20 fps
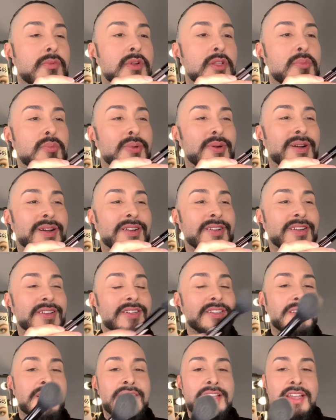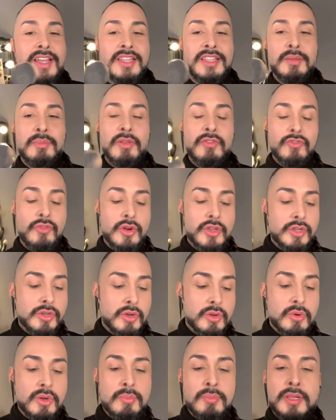with product, and then before you
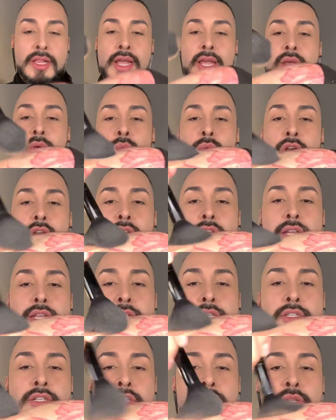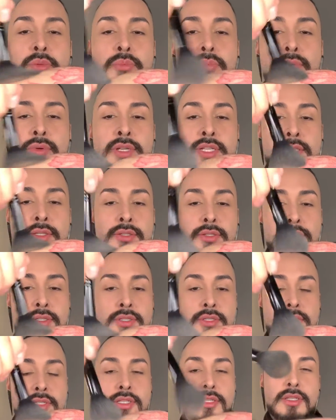go to apply it, work it into the
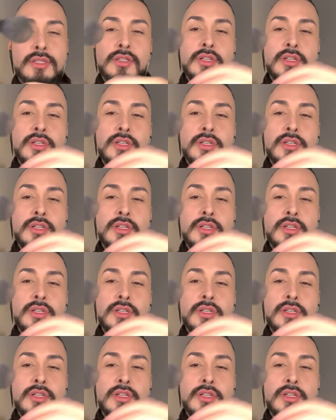bristles. This